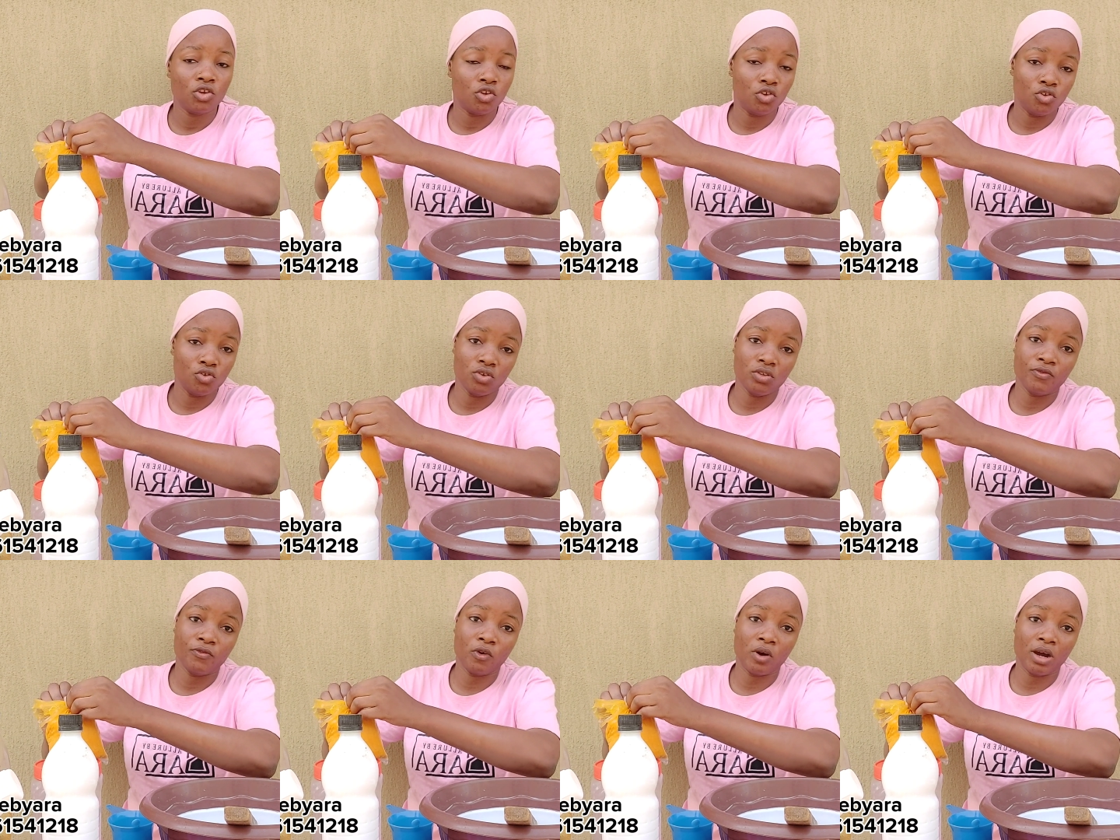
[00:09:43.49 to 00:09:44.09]

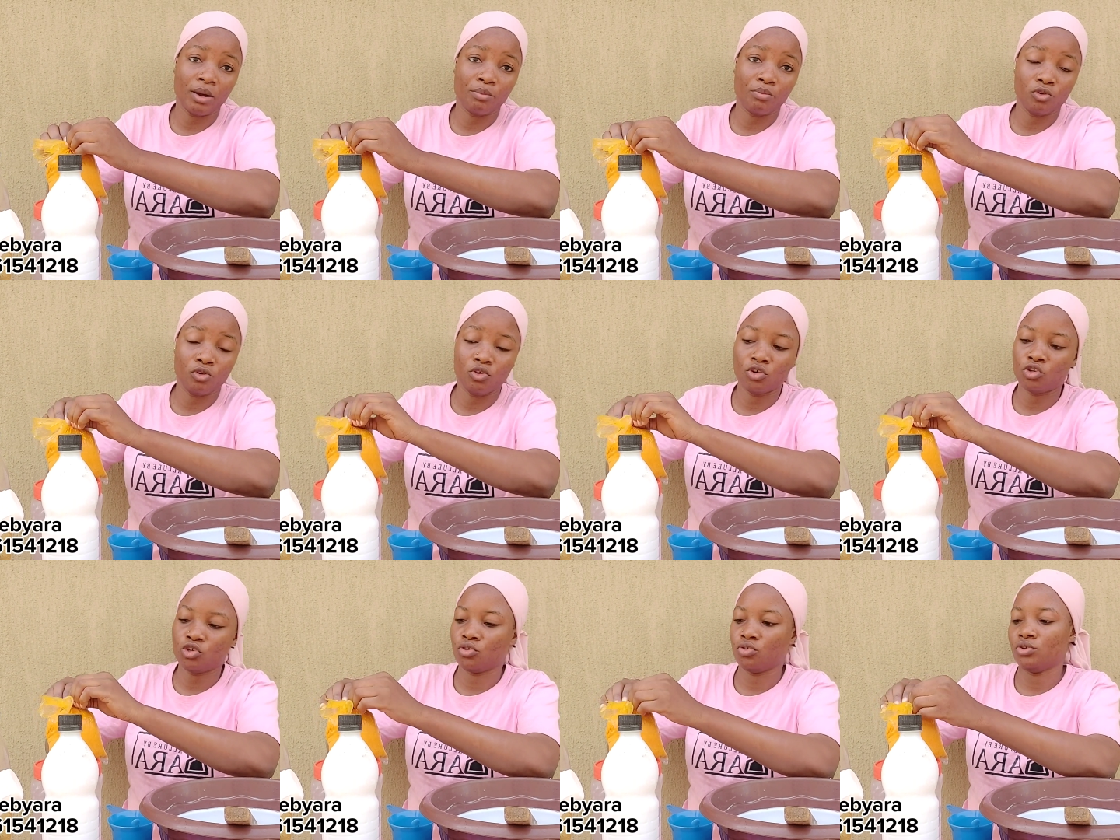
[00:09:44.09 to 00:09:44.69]
used for our
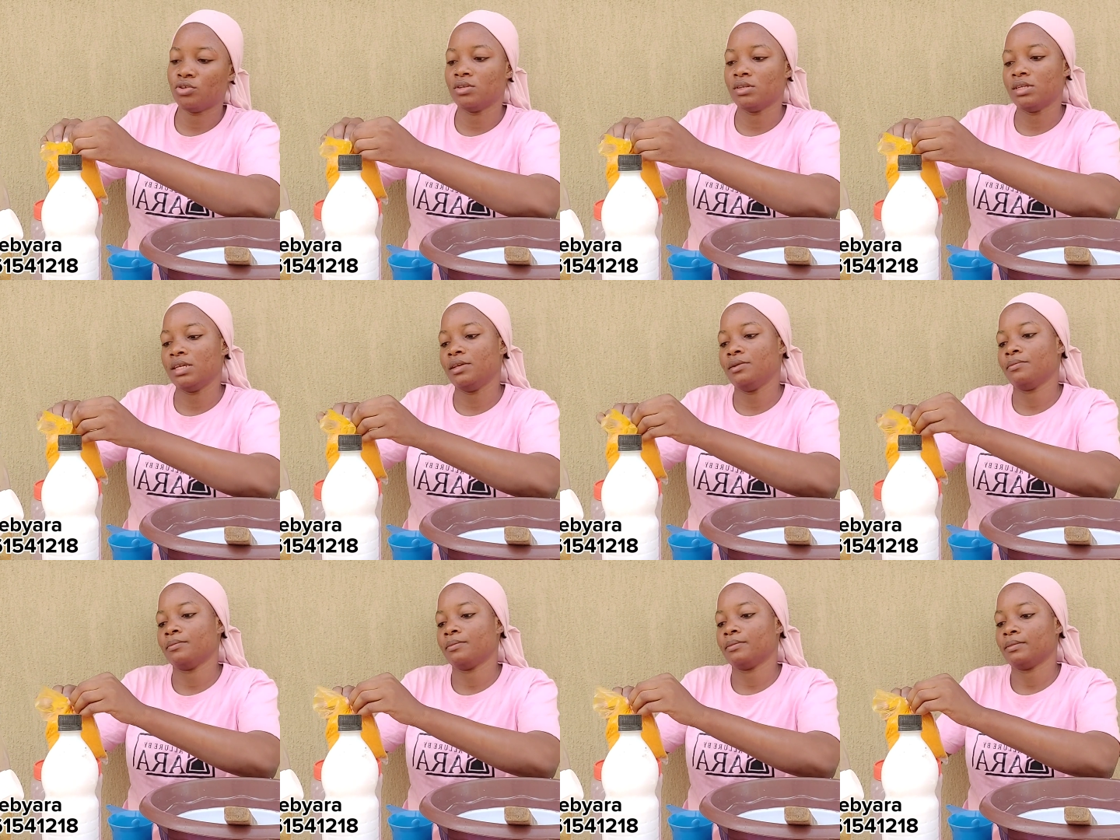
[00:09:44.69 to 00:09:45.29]
production
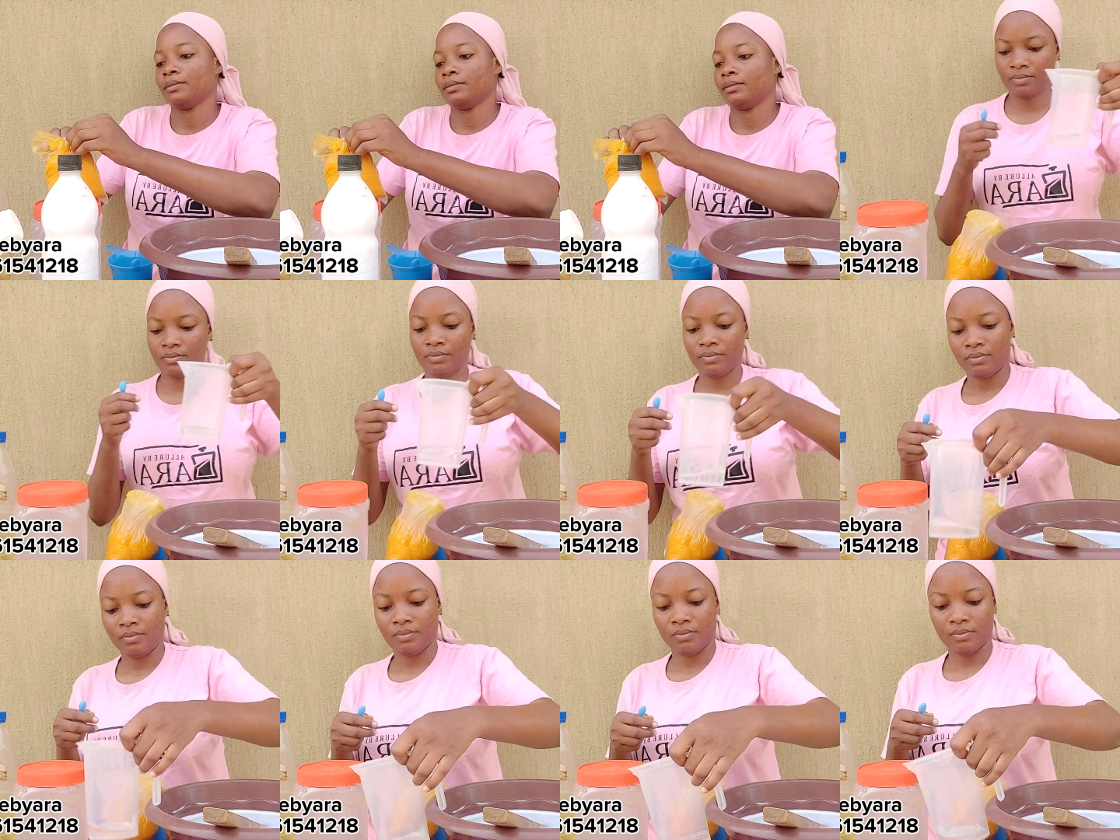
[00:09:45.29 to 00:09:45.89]
today.
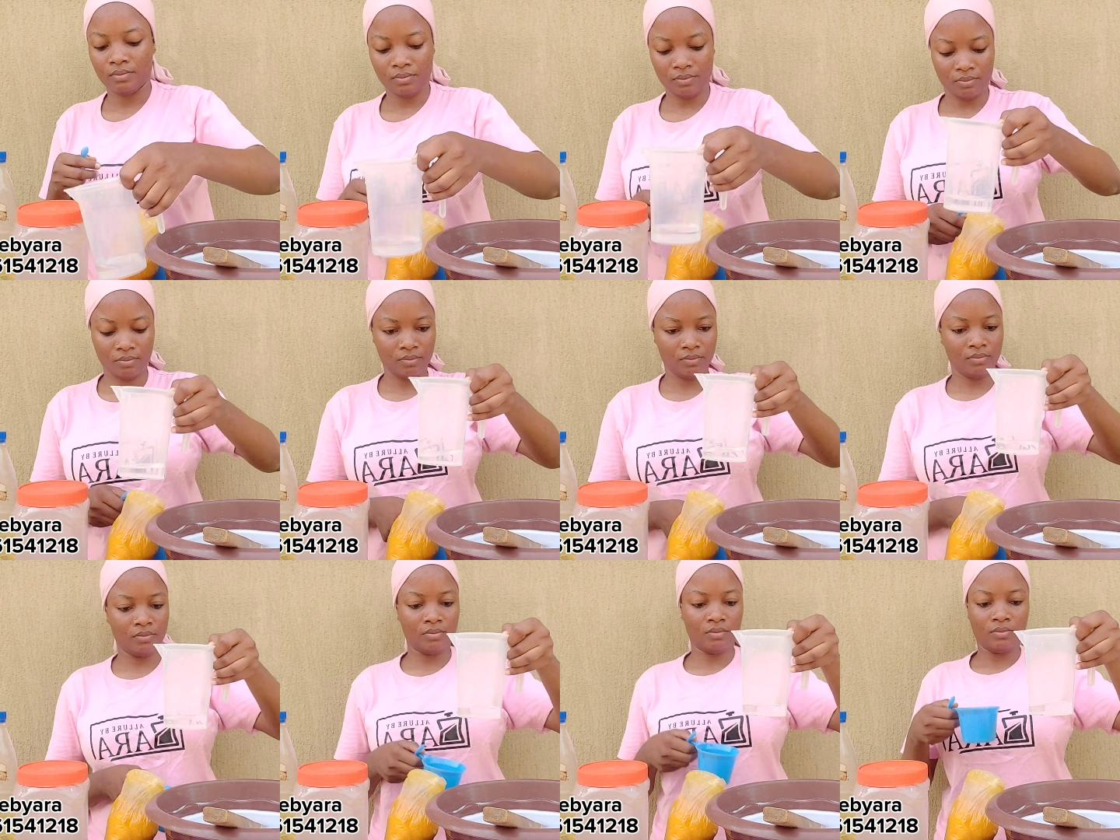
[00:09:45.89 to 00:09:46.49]

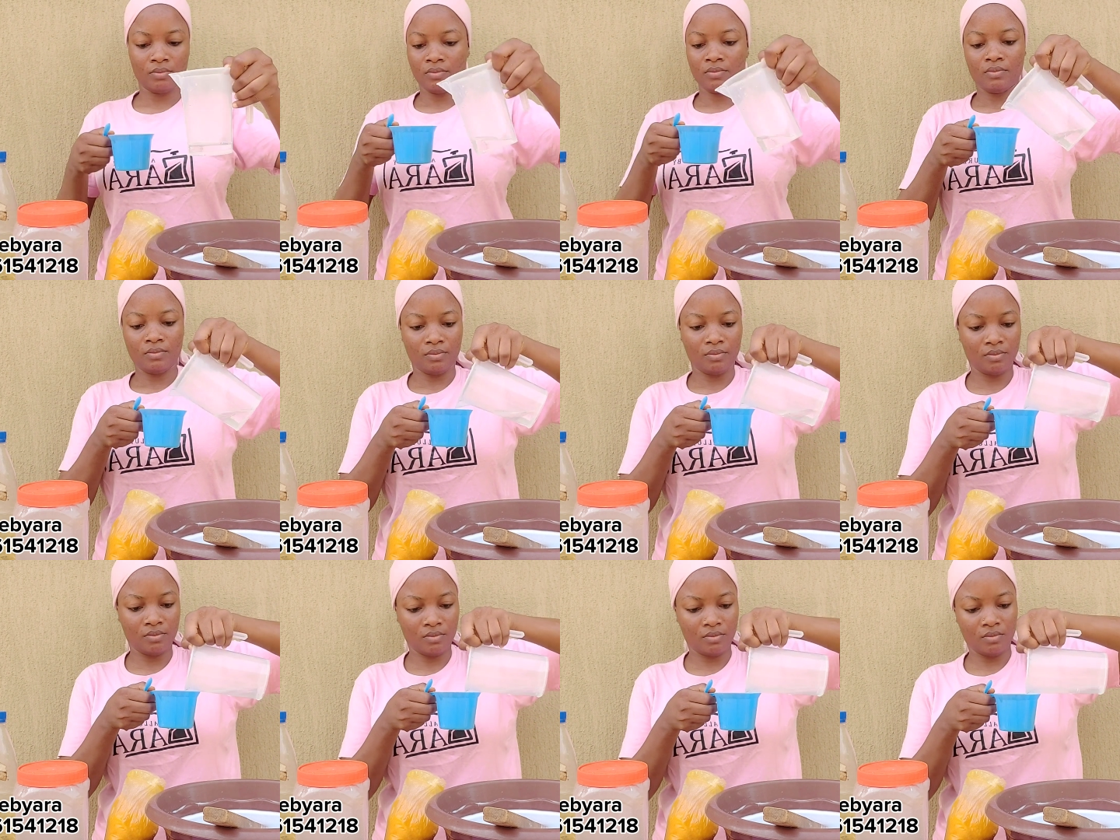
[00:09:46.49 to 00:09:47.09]
Like I said, I'm
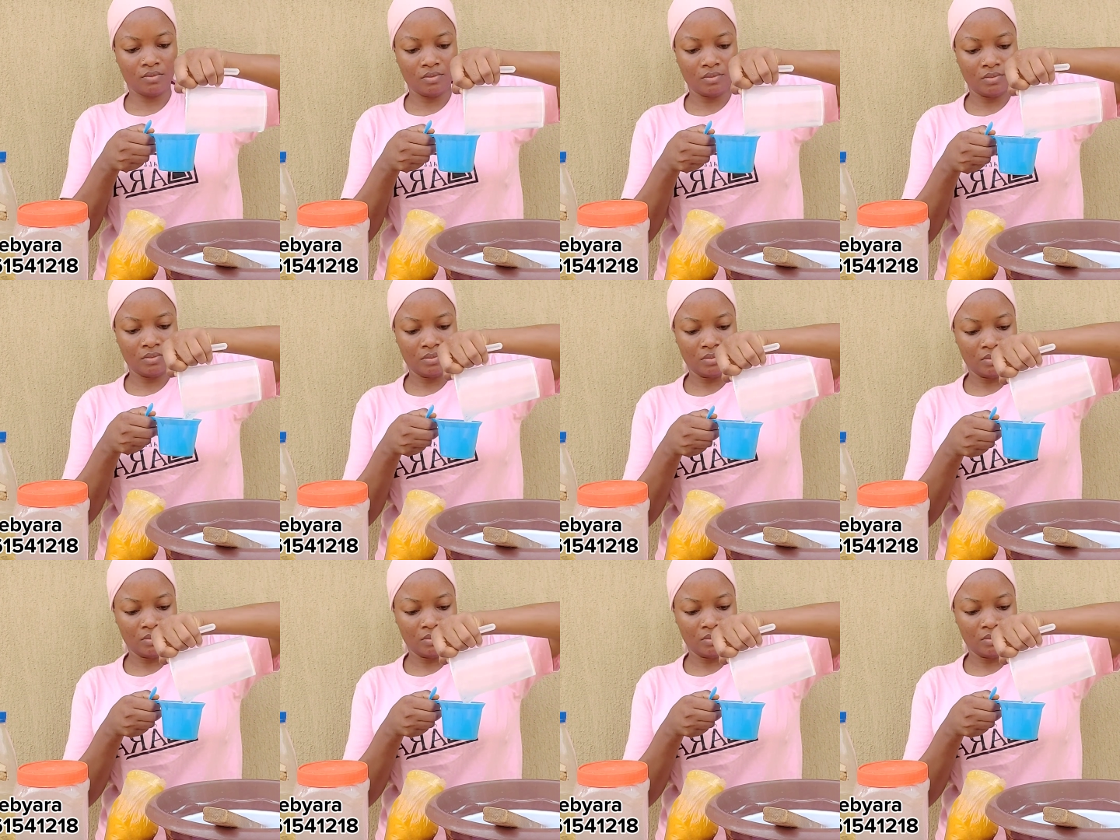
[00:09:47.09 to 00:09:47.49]
going to be adding